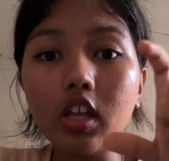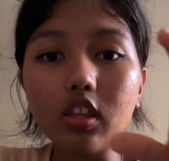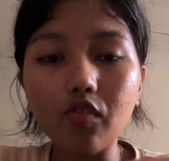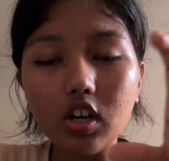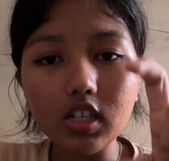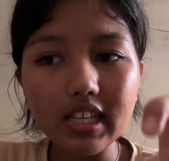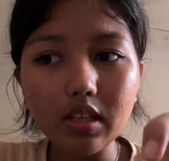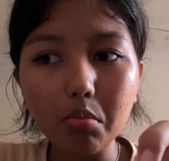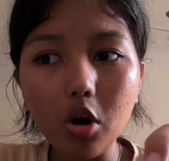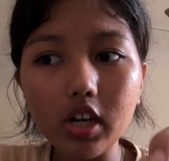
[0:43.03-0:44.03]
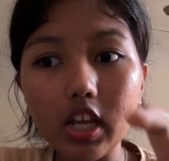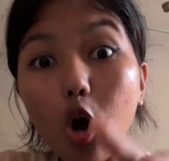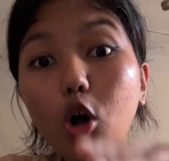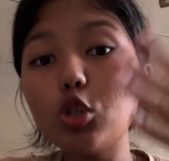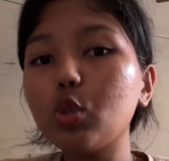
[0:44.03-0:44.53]
The fundus and the body
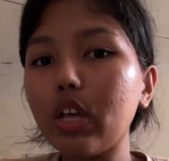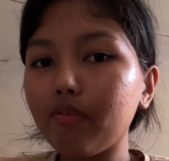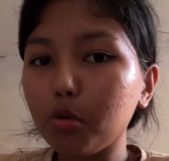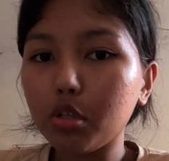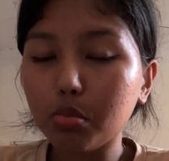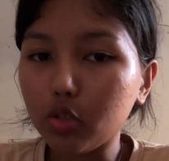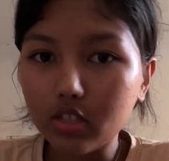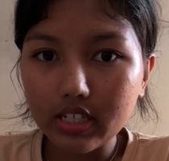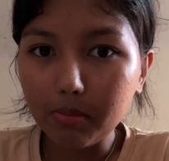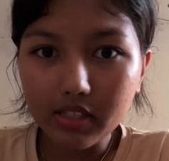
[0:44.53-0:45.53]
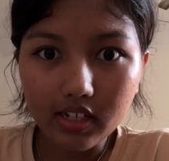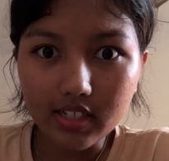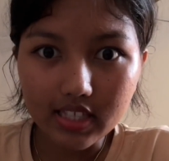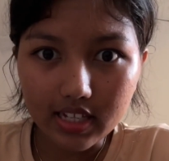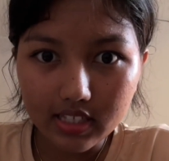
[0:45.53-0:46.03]
also have mucus-producing epithelial
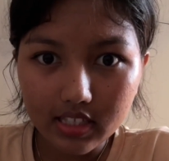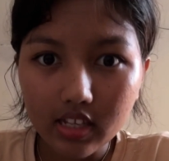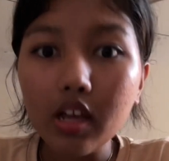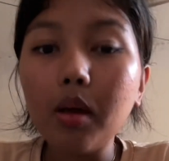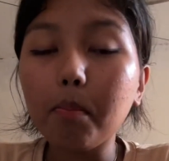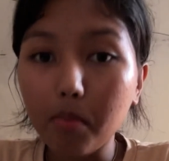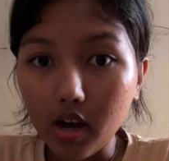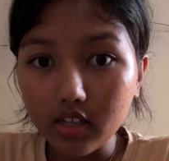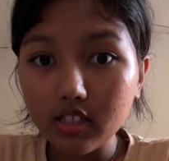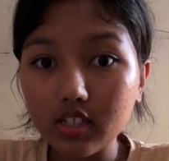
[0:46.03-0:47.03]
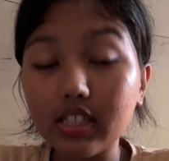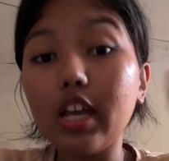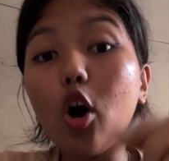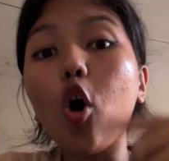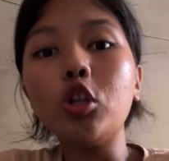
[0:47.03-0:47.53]
cells, but they
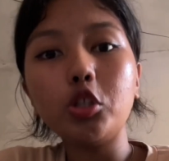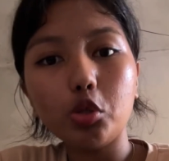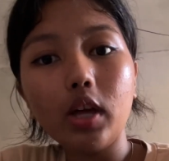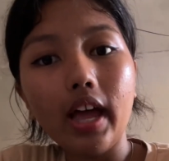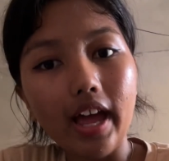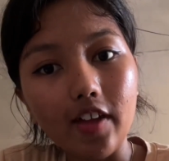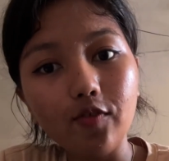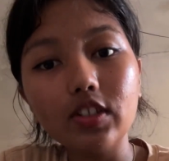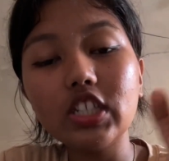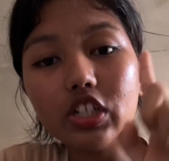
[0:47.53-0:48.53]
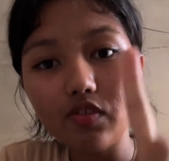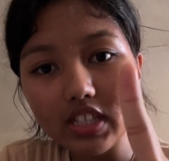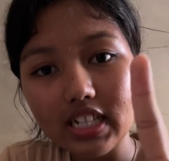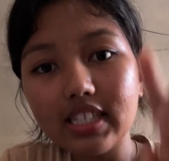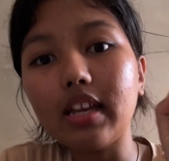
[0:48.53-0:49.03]
also have chief
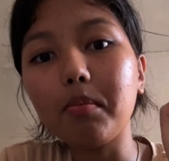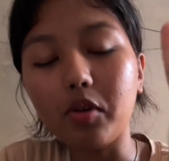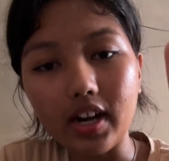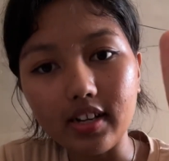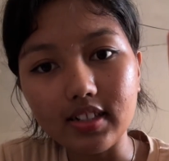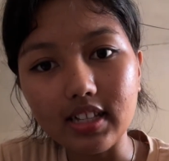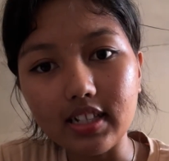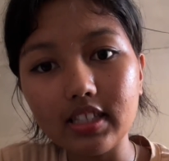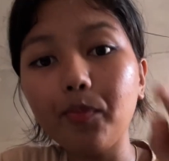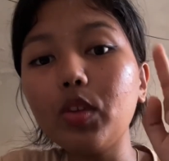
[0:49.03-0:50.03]
cells and parietal cells.